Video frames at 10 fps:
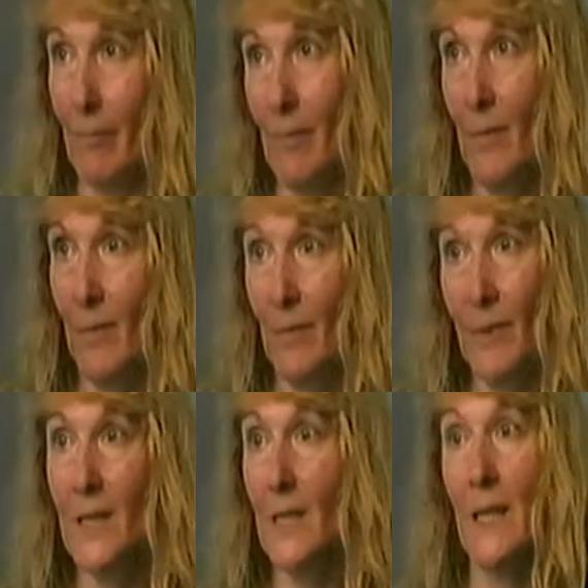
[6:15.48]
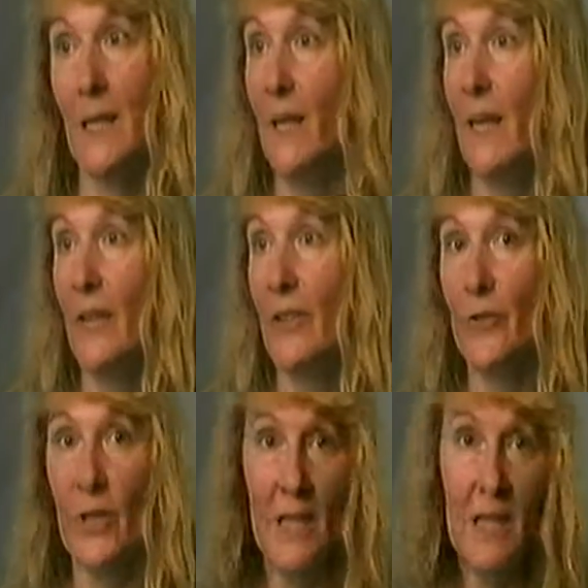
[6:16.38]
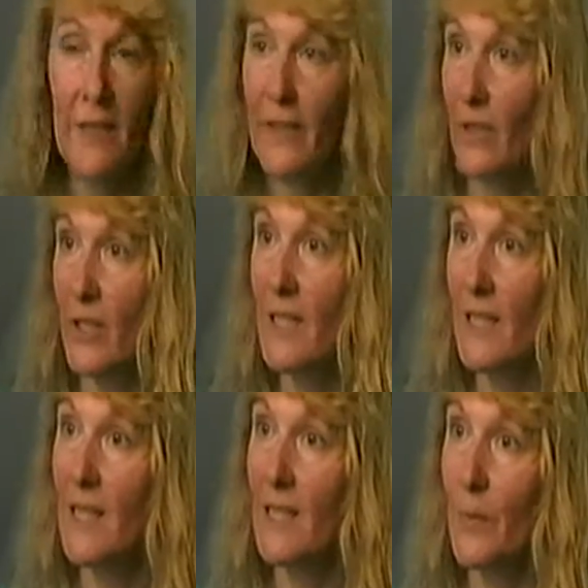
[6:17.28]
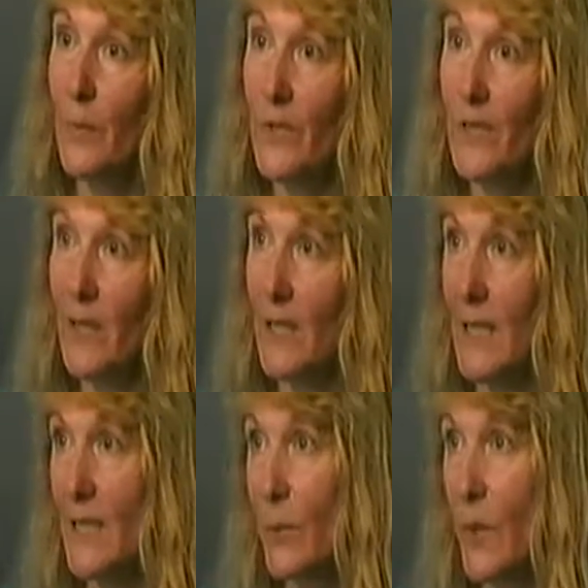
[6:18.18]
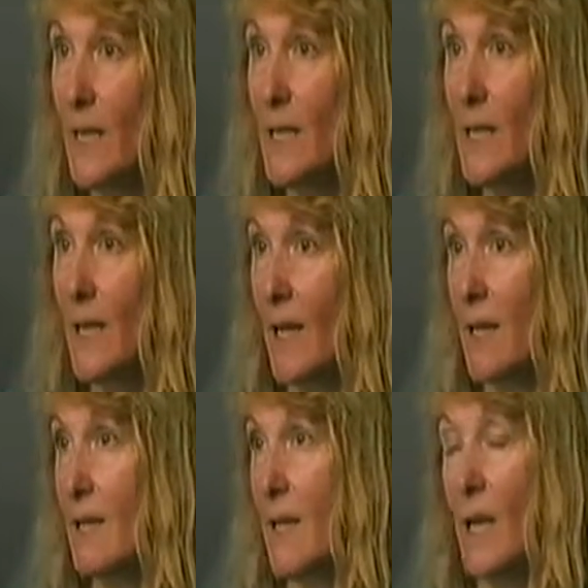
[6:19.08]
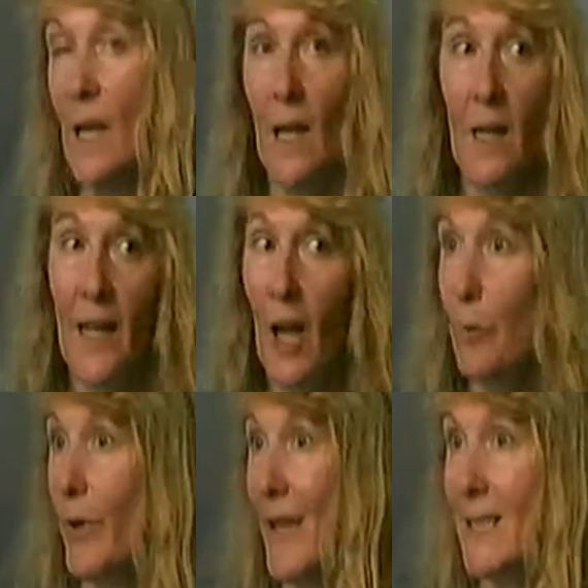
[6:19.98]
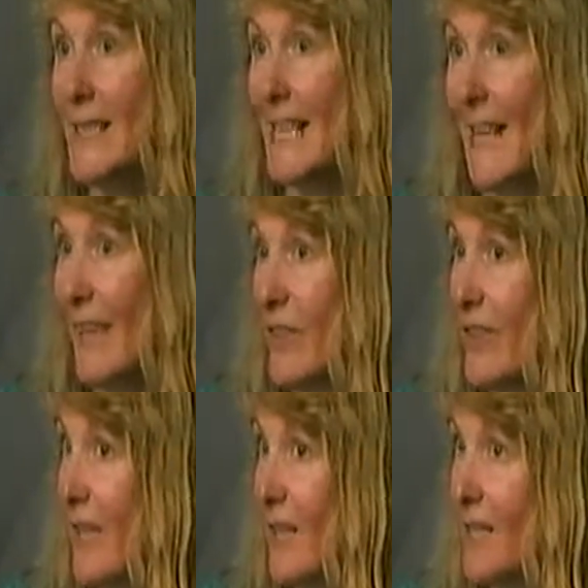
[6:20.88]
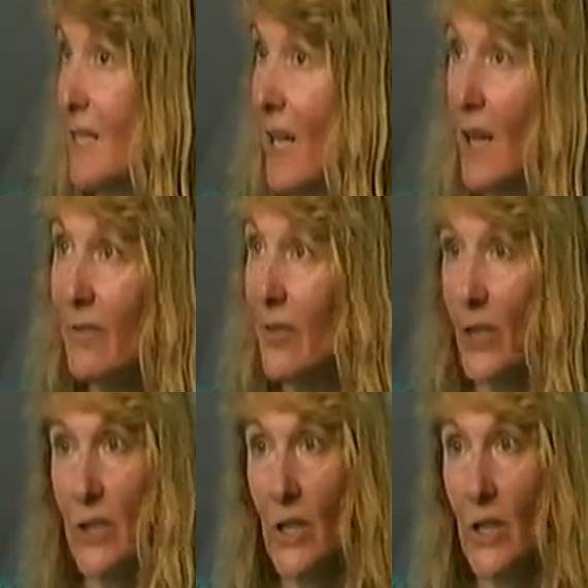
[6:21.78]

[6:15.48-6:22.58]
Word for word: mm, three different systems in Sweden and uh, now practically everything is covered.